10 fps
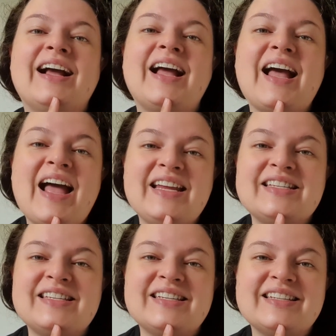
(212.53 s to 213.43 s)

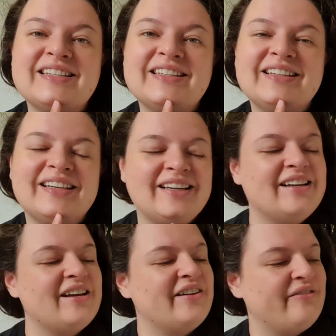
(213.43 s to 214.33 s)
Kite.
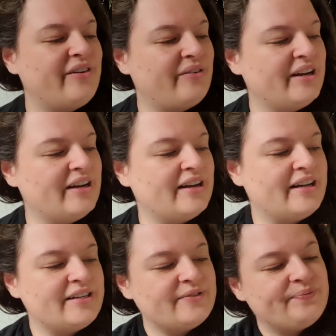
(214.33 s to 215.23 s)
Very
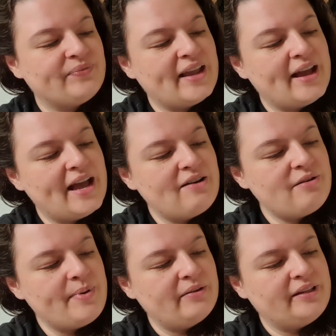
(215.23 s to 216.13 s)
good. How
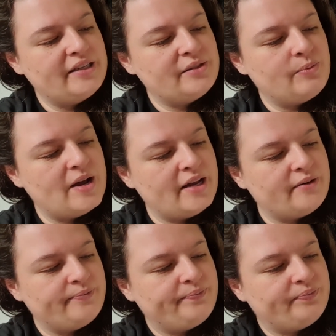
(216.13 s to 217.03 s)
about this
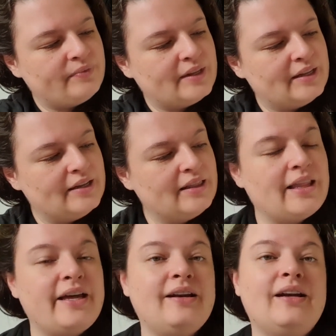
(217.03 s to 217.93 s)
one?
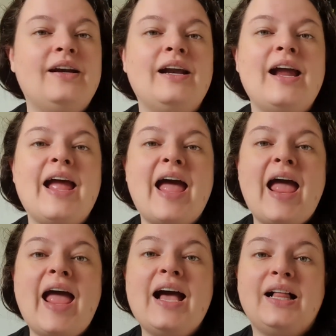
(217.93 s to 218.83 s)
Letter
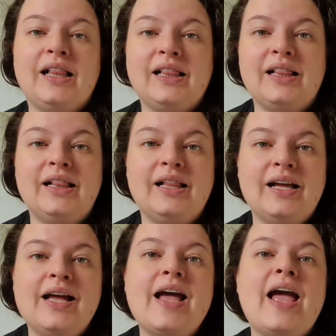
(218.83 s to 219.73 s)
L.
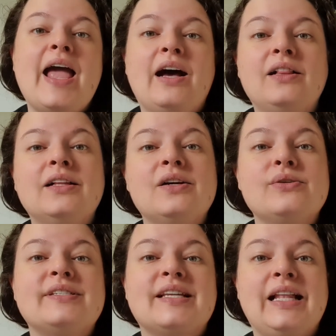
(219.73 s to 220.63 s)
L
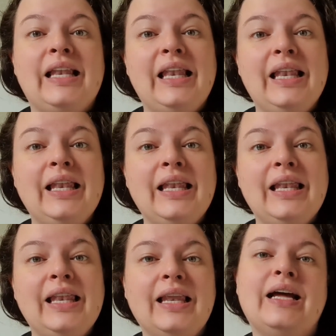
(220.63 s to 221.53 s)
goes
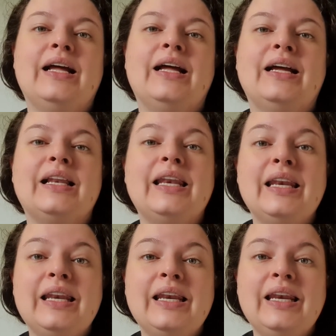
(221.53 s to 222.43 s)
L,
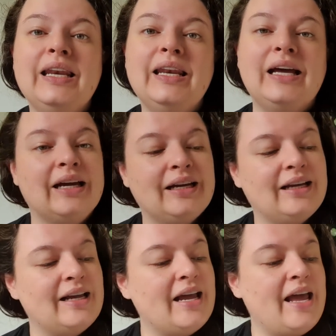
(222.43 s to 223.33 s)
L.
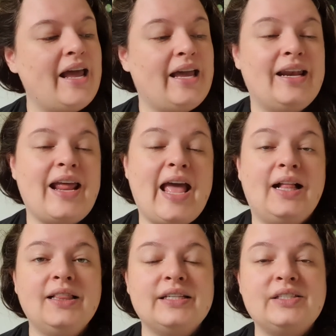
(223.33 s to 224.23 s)
And
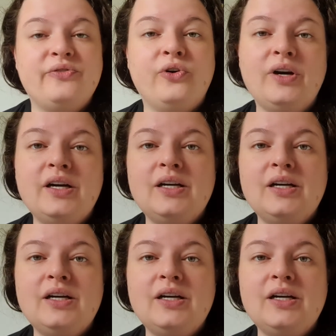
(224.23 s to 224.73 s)
L is for